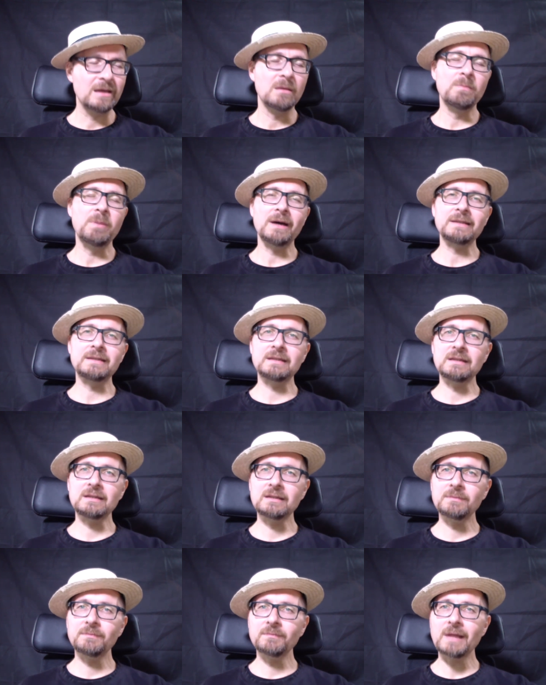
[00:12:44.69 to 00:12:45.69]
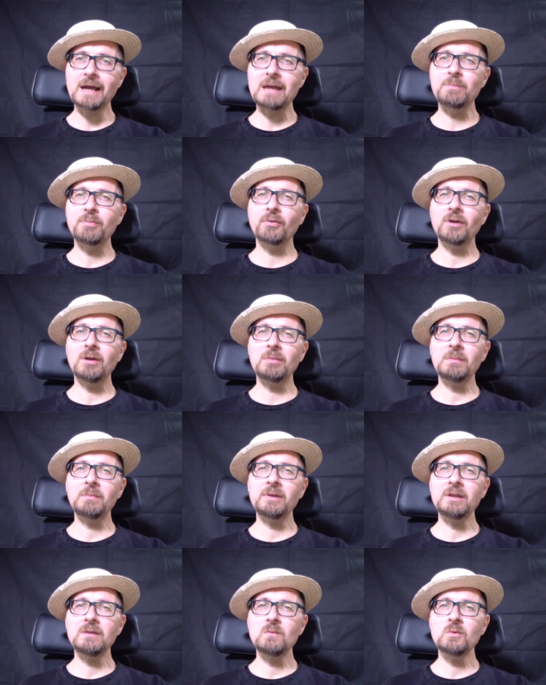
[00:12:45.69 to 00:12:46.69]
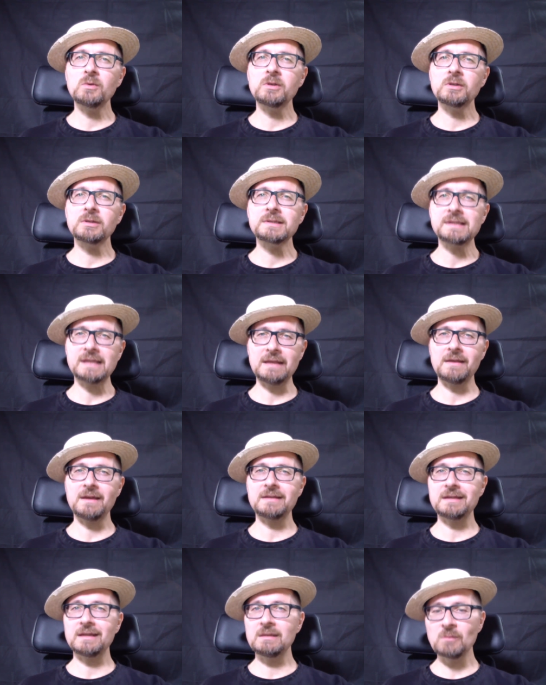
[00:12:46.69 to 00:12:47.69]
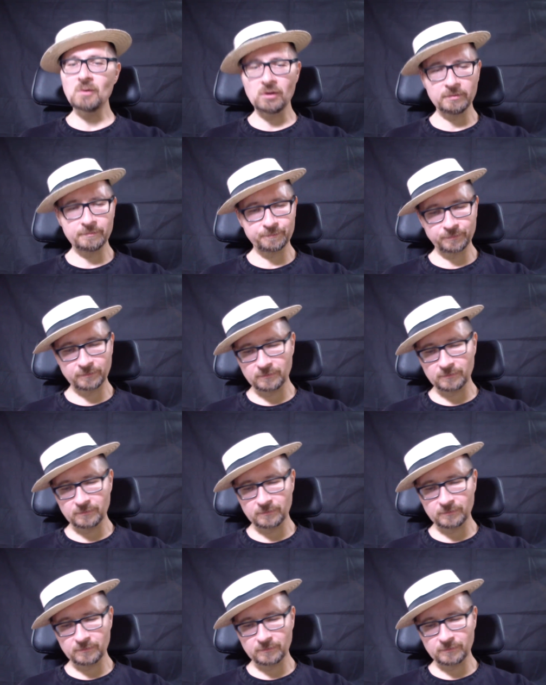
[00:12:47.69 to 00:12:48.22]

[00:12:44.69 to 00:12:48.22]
But um, I probably would not say that anymore